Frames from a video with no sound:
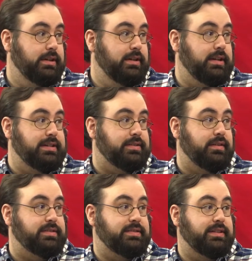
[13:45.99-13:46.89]
He
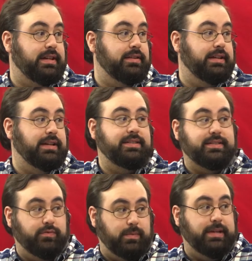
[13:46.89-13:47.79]
starts killing innocent
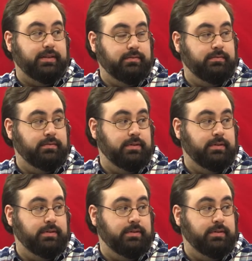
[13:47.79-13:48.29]
women,